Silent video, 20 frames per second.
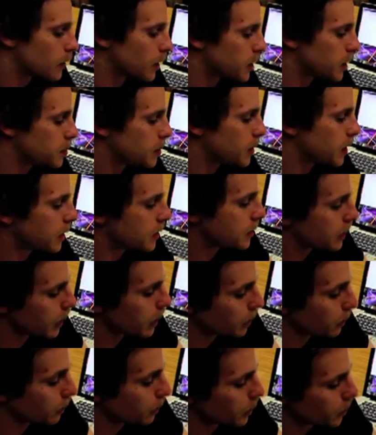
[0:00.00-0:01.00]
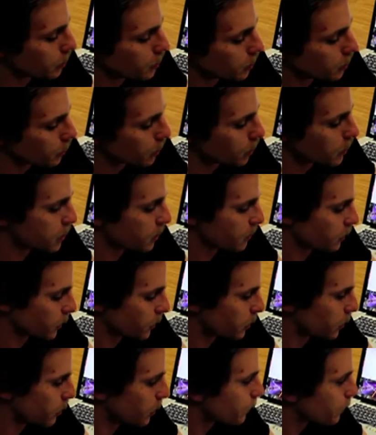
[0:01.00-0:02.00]
things begin to get a little bit more
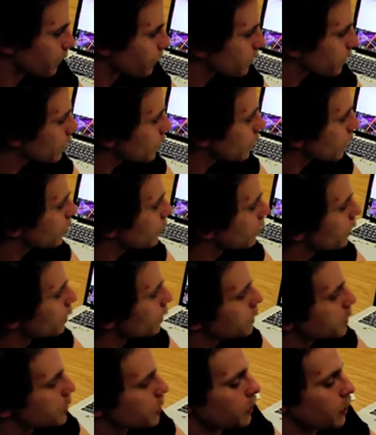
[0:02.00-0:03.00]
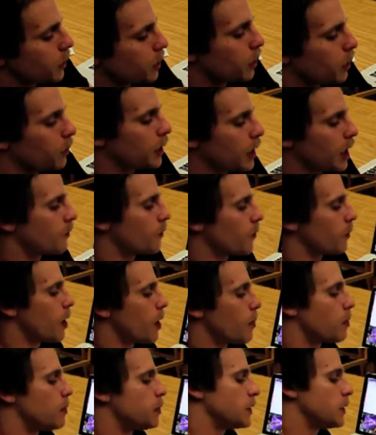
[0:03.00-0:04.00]
difficult. So here we have a
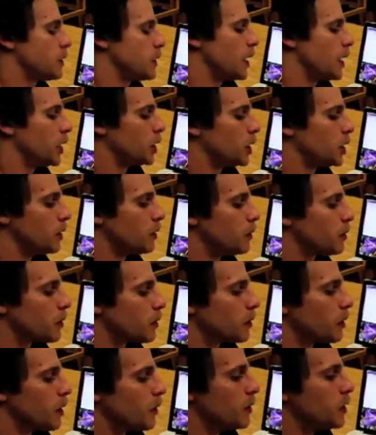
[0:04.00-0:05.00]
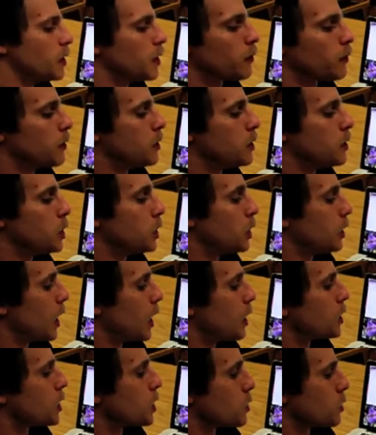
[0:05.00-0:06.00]
representation of the different
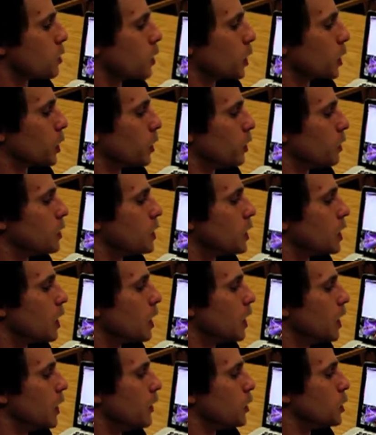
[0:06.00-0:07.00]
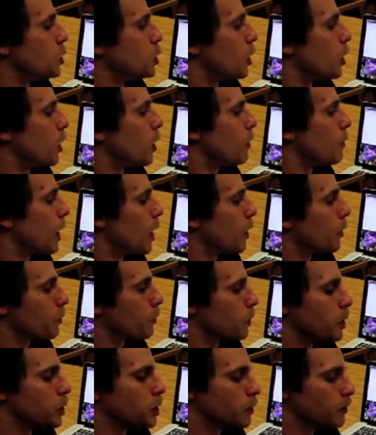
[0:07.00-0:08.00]
geologic structures in the Jura
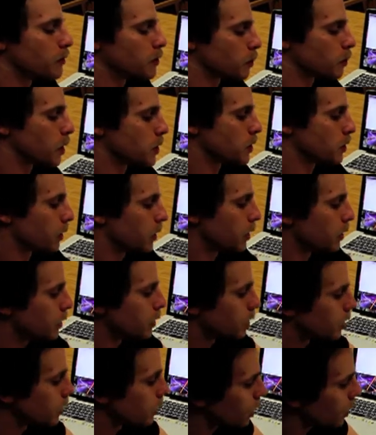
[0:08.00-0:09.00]
Mountain region of Switzerland.